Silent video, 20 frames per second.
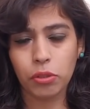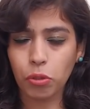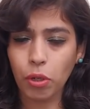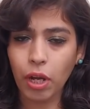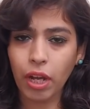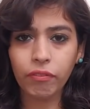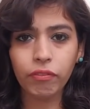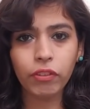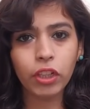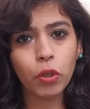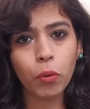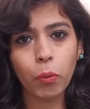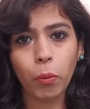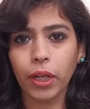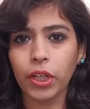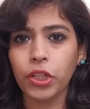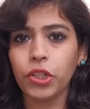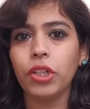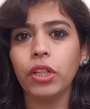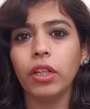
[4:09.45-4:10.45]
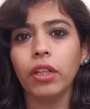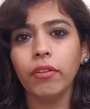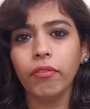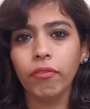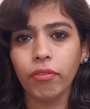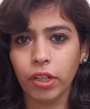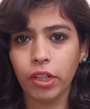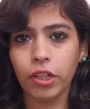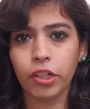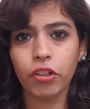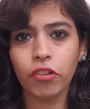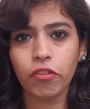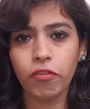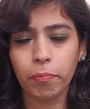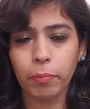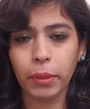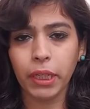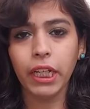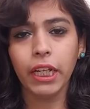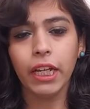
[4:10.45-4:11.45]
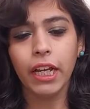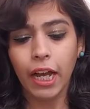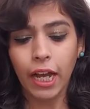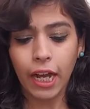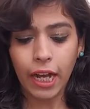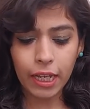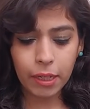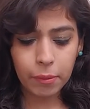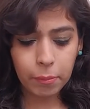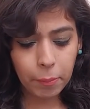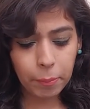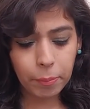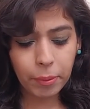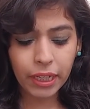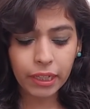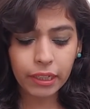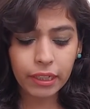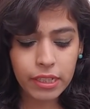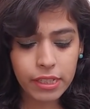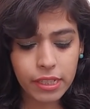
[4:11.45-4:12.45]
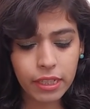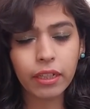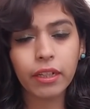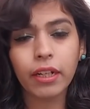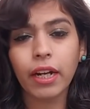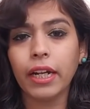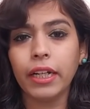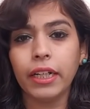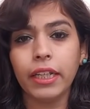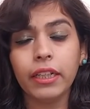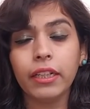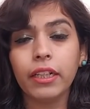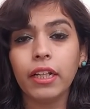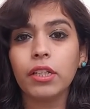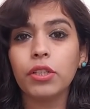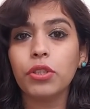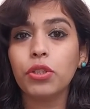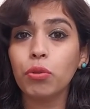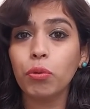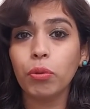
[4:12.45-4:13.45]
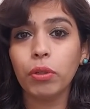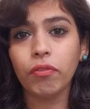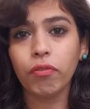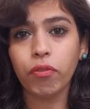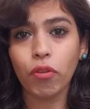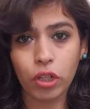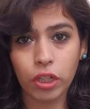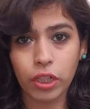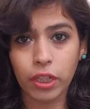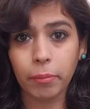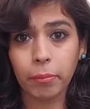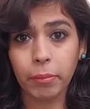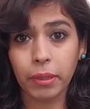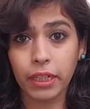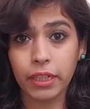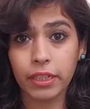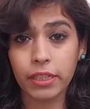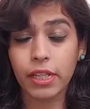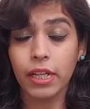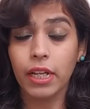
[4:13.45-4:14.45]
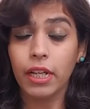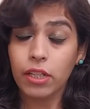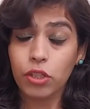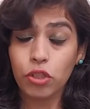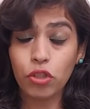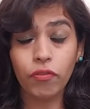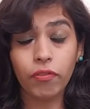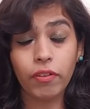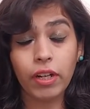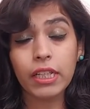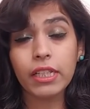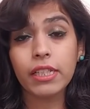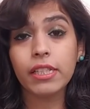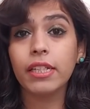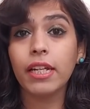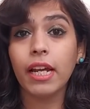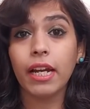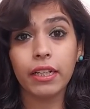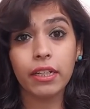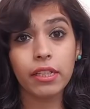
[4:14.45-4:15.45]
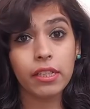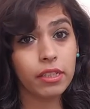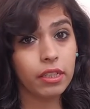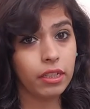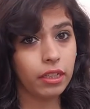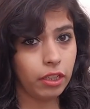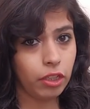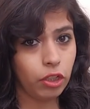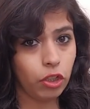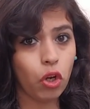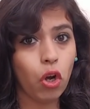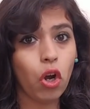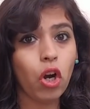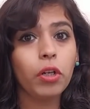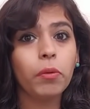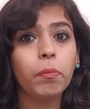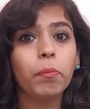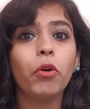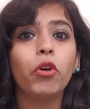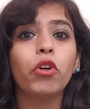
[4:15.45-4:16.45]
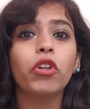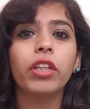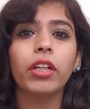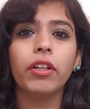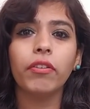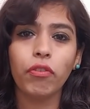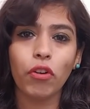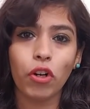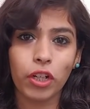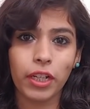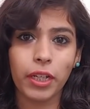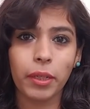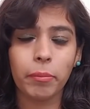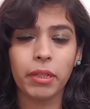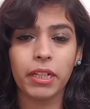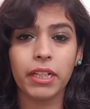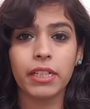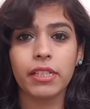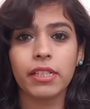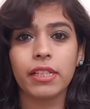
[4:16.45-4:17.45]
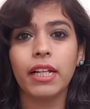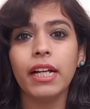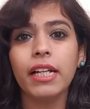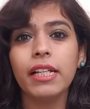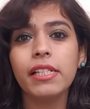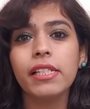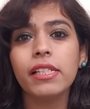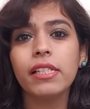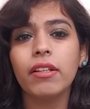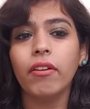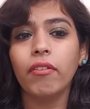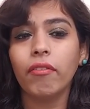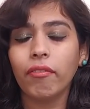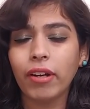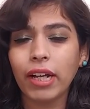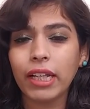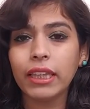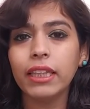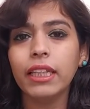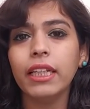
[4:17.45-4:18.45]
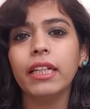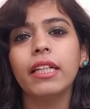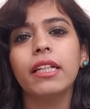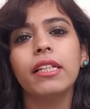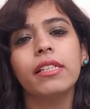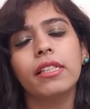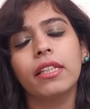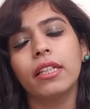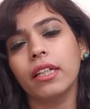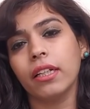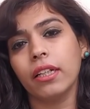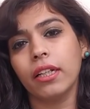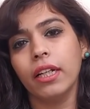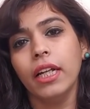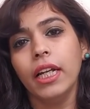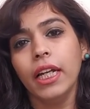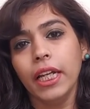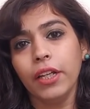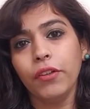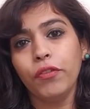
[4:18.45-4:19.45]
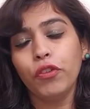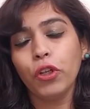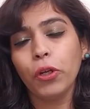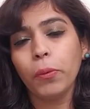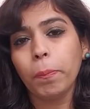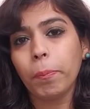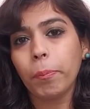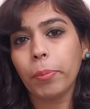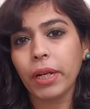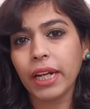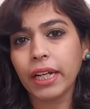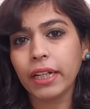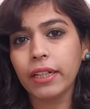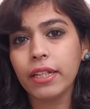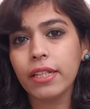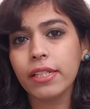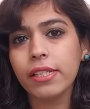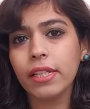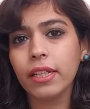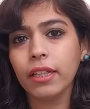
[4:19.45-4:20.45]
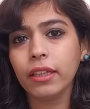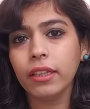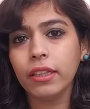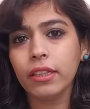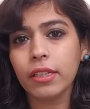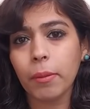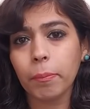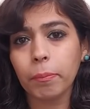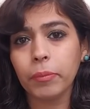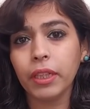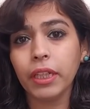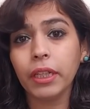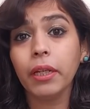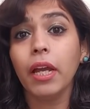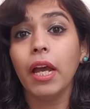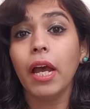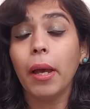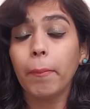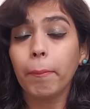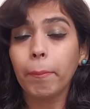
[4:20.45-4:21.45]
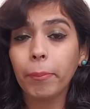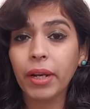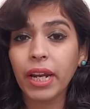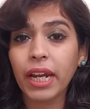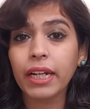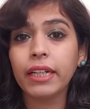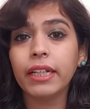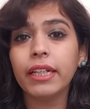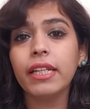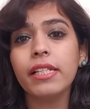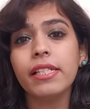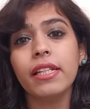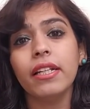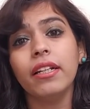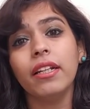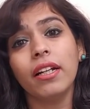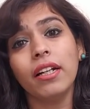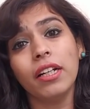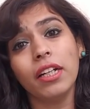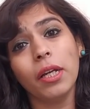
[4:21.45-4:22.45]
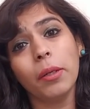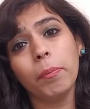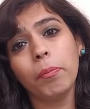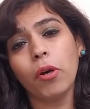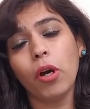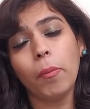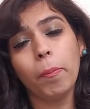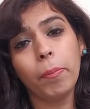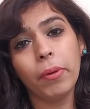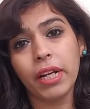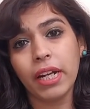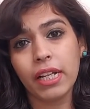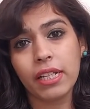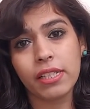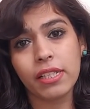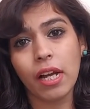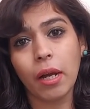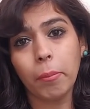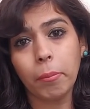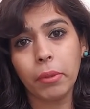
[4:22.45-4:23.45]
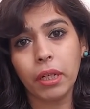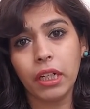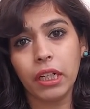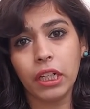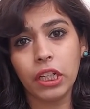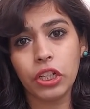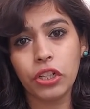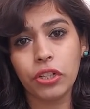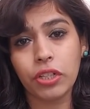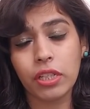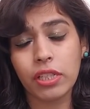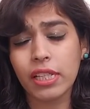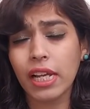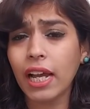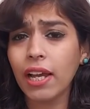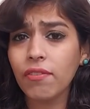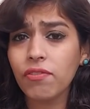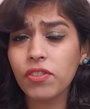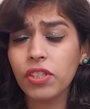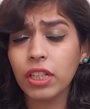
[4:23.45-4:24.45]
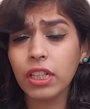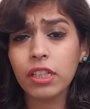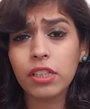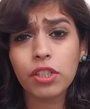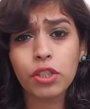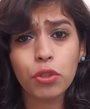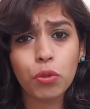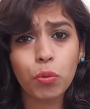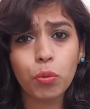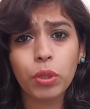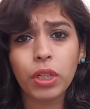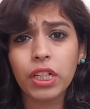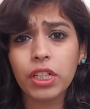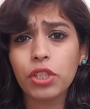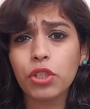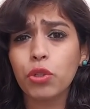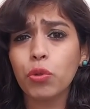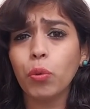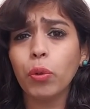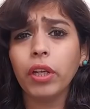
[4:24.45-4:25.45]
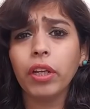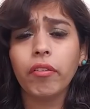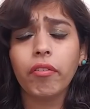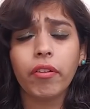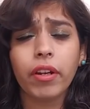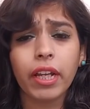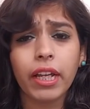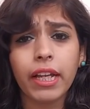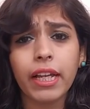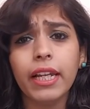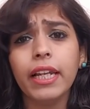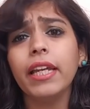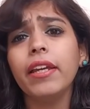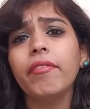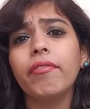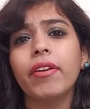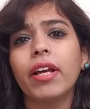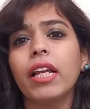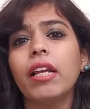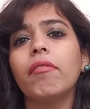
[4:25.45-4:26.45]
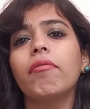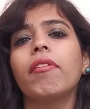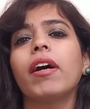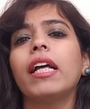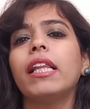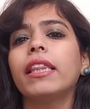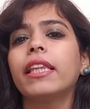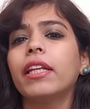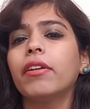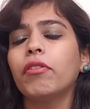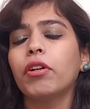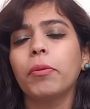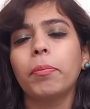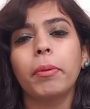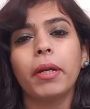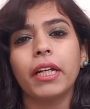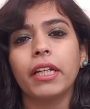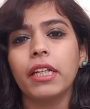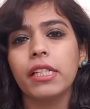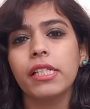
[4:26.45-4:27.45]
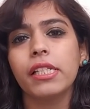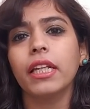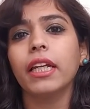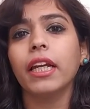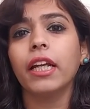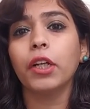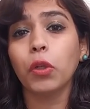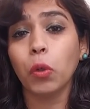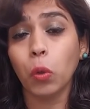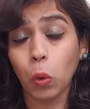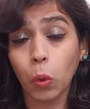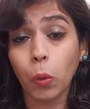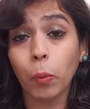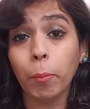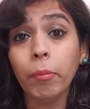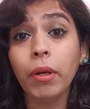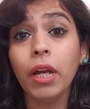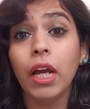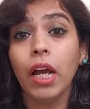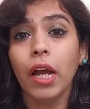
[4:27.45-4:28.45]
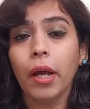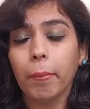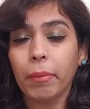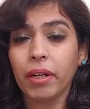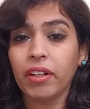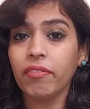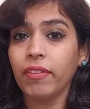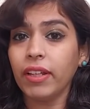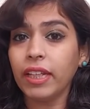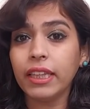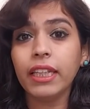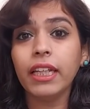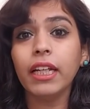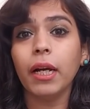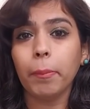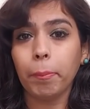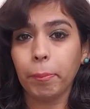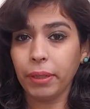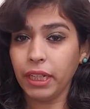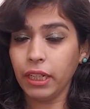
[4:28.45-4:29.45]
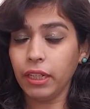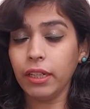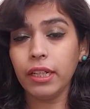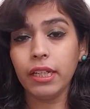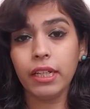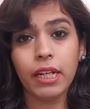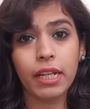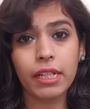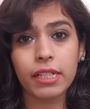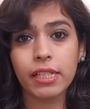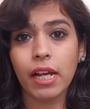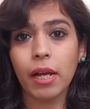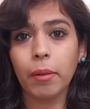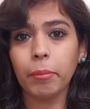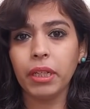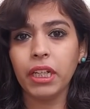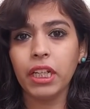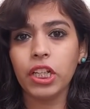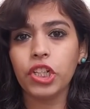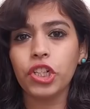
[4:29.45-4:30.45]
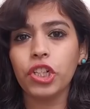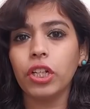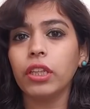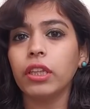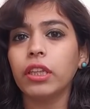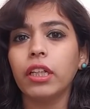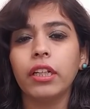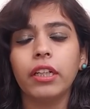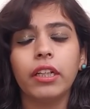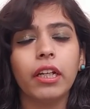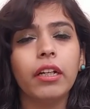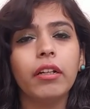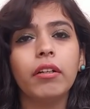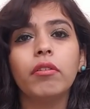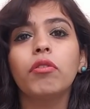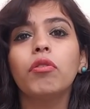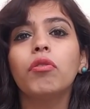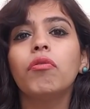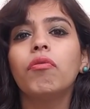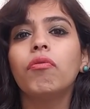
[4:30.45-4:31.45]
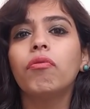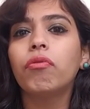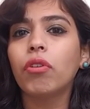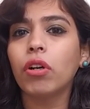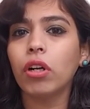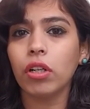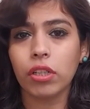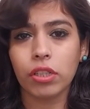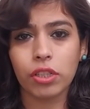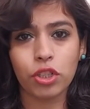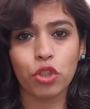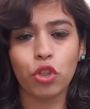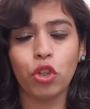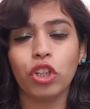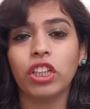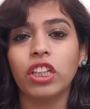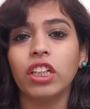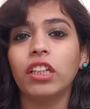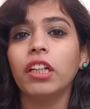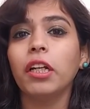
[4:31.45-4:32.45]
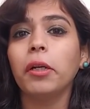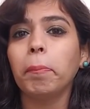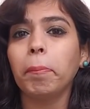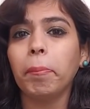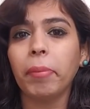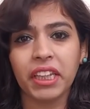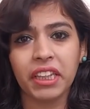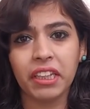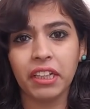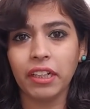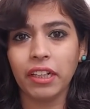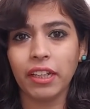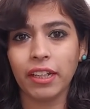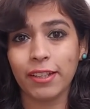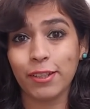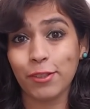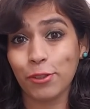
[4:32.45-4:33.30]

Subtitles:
So I have the question in front of me. I'll be practicing writing task 2 in 40 minutes. So once that is done, not more than 40 minutes. Guys, one thing is there. If you are practicing something, practice it under proper exam conditions. I have seen students doing really well while they were practicing at home, but when they appeared in examination, they did worst or they did pathetic.